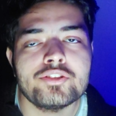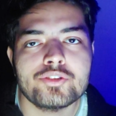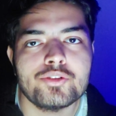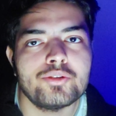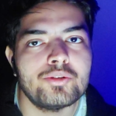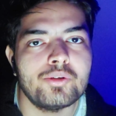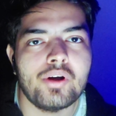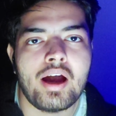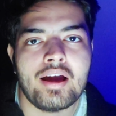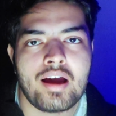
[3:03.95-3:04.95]
So
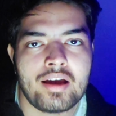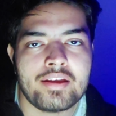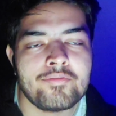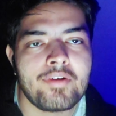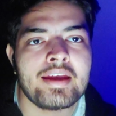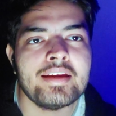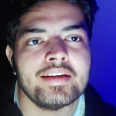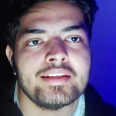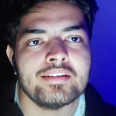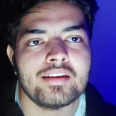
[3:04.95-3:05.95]
if I
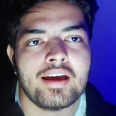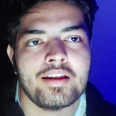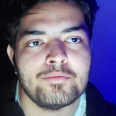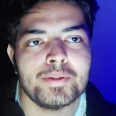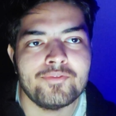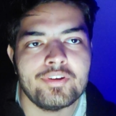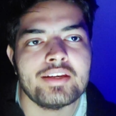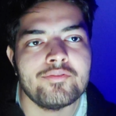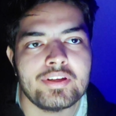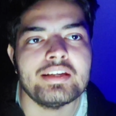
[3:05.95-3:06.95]
get in, I'll be
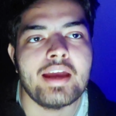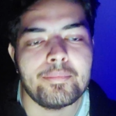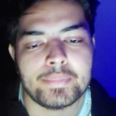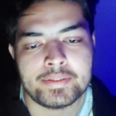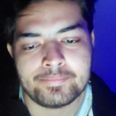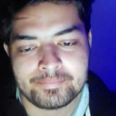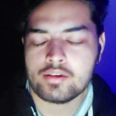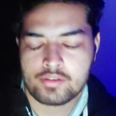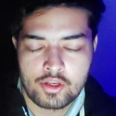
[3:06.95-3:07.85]
very, very happy.